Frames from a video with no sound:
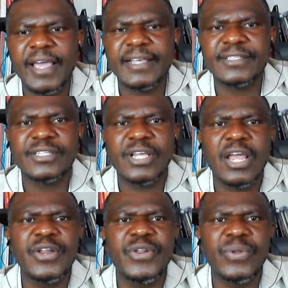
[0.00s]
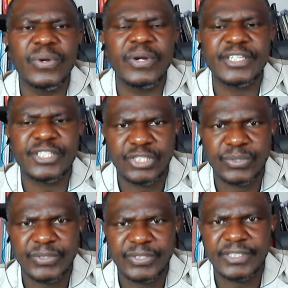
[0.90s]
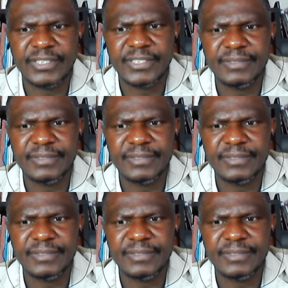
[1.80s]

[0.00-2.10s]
as knowledge sources.